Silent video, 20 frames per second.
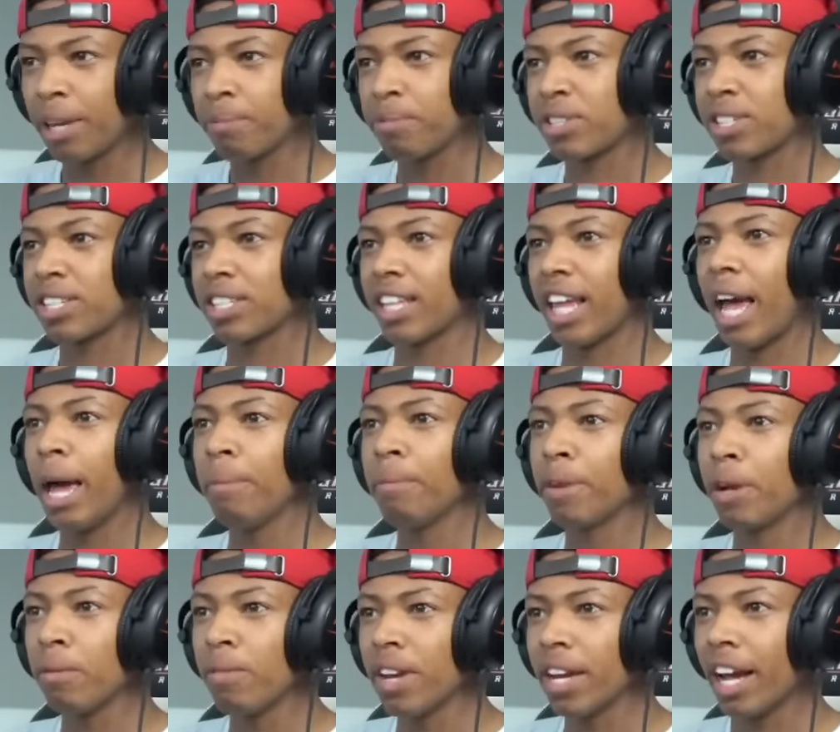keep
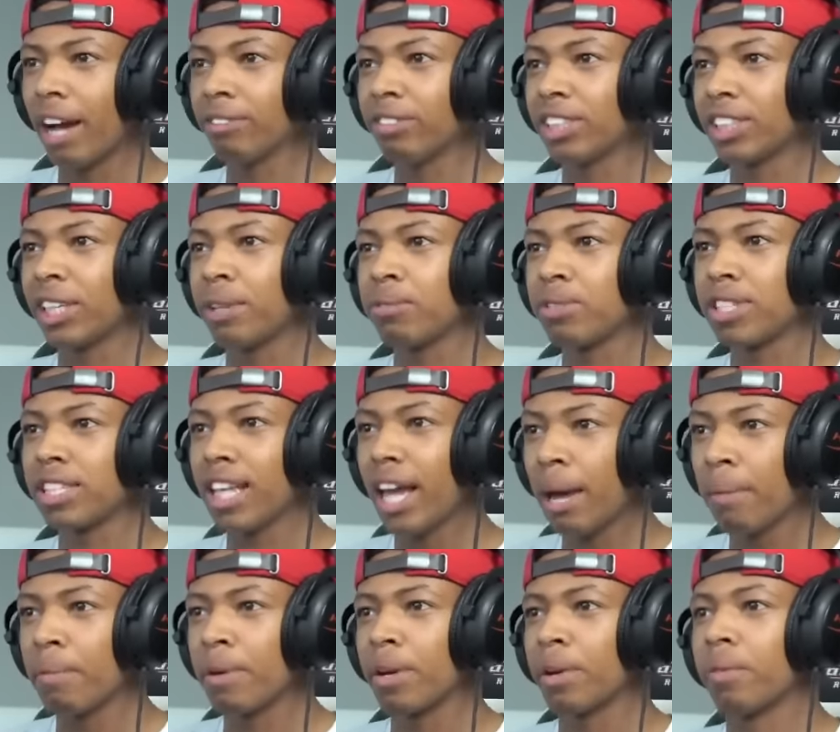slamming him, look, I just keep
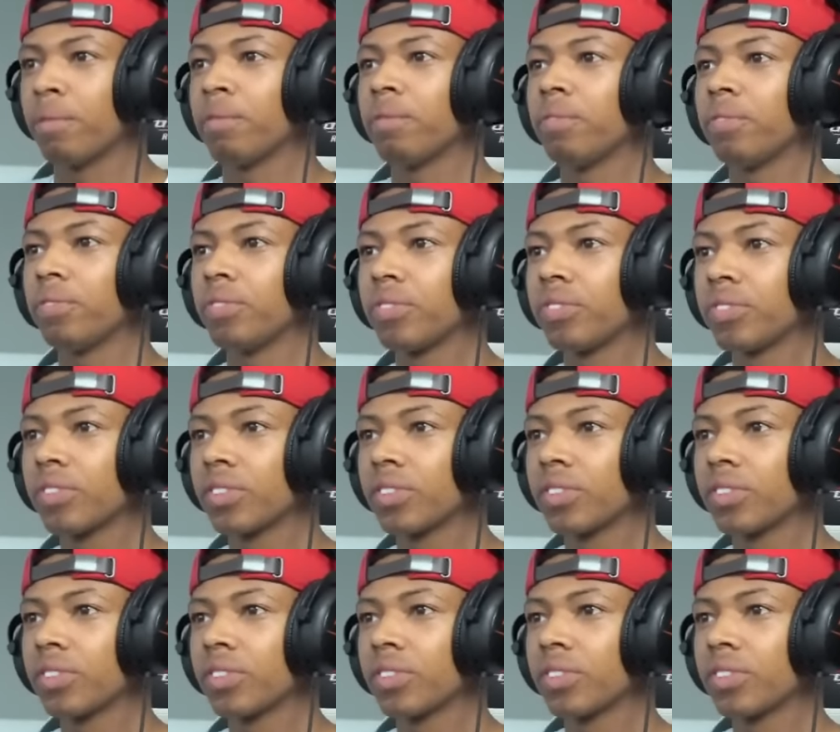slamming him.